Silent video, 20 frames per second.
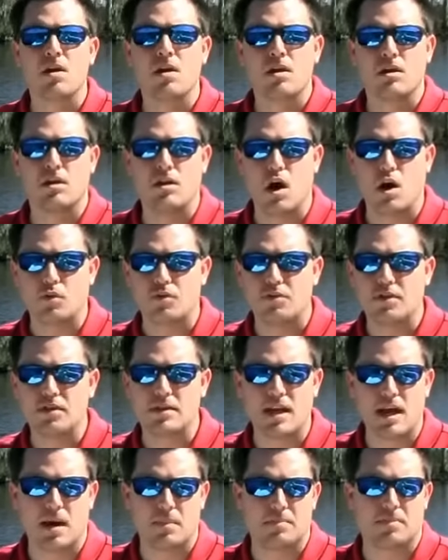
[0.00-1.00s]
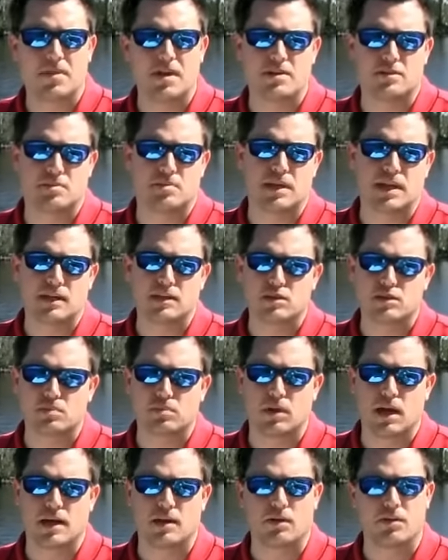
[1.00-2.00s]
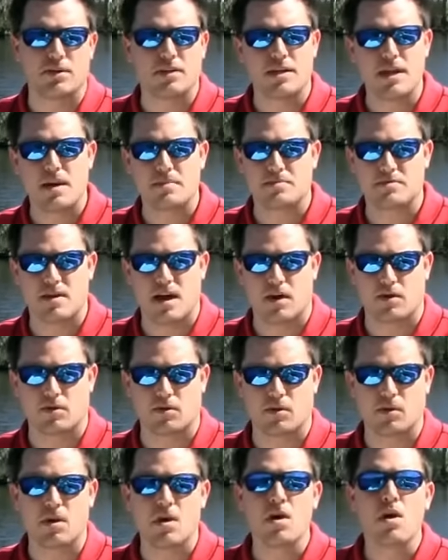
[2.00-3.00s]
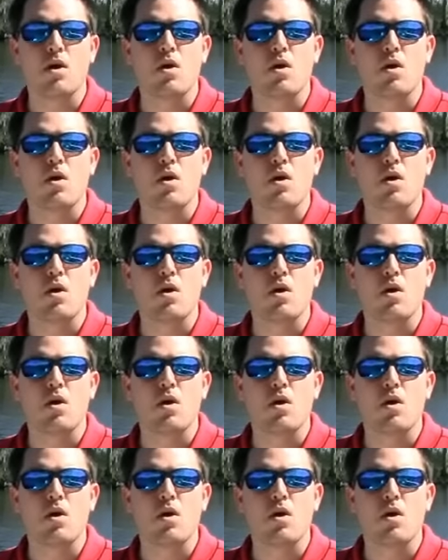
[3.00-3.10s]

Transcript: Note the depth that is being displayed on the depth sounder.